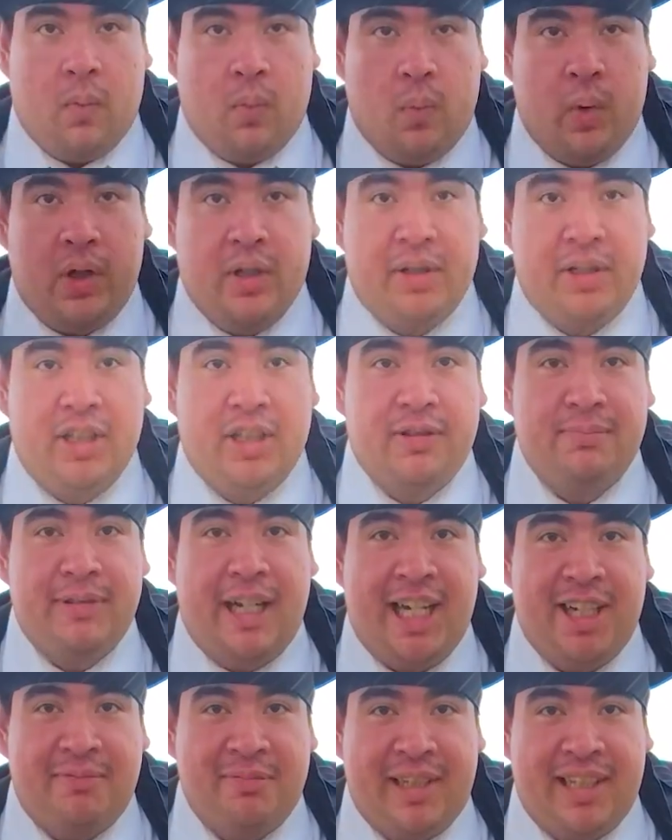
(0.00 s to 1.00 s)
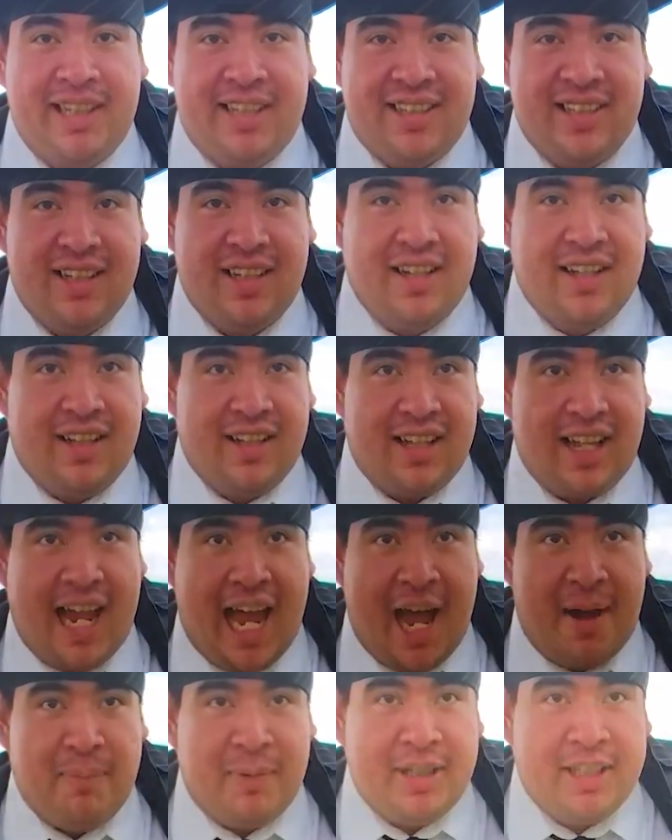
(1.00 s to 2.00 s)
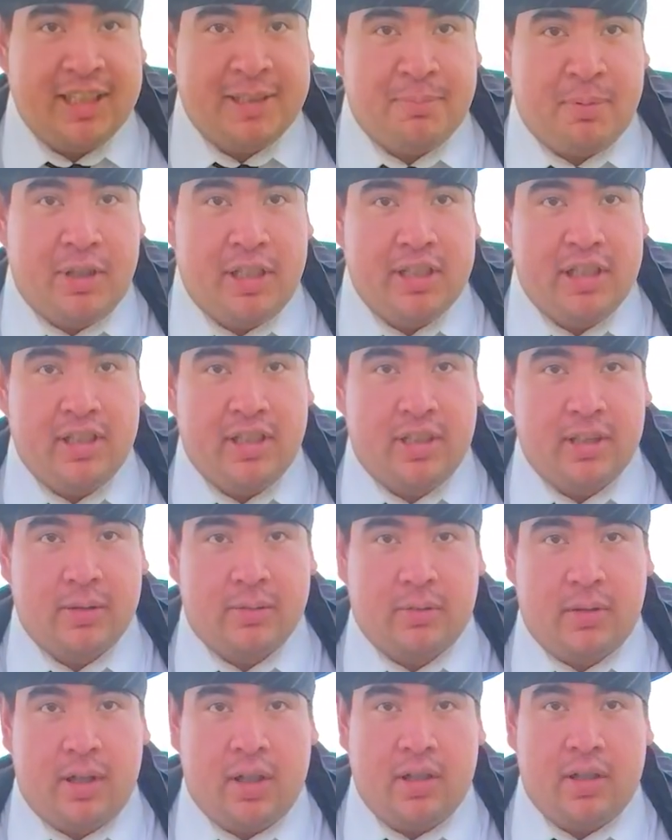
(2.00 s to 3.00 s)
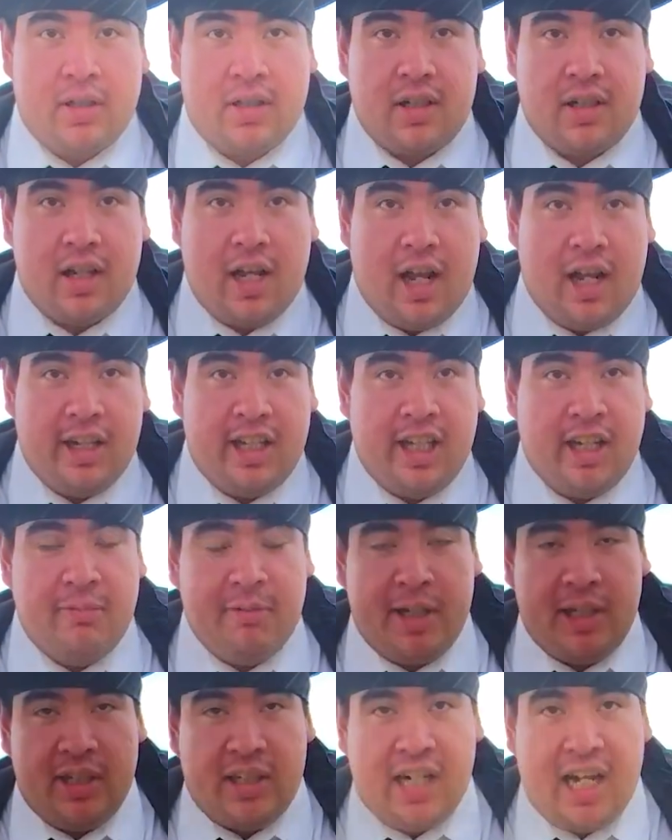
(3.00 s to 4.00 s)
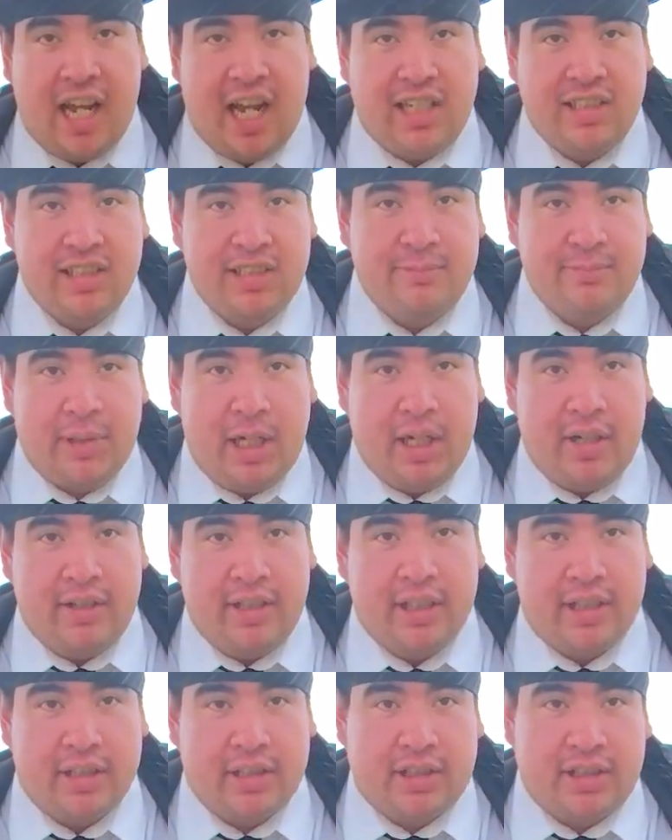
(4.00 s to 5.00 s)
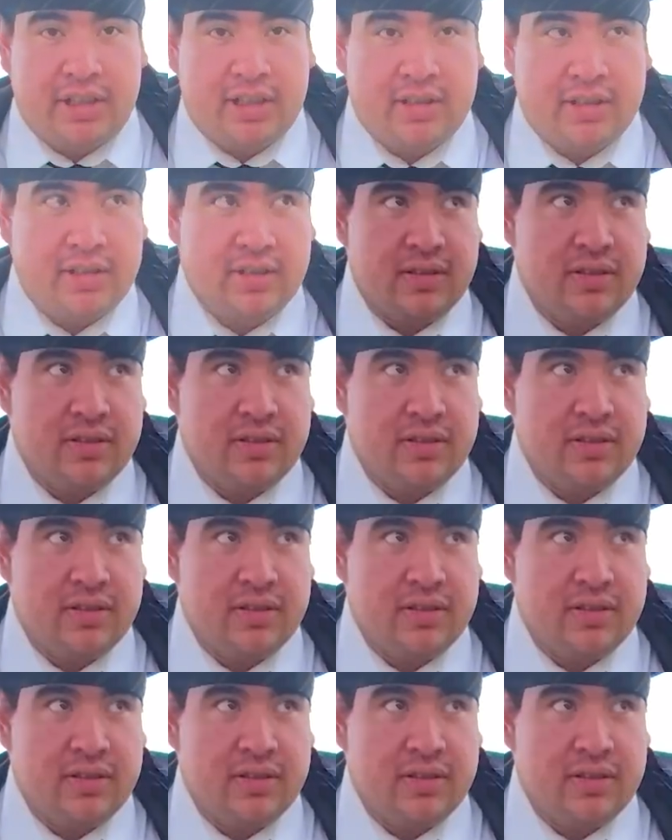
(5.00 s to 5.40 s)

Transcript: Will you make me the happiest person in the world and give me your hand in marriage?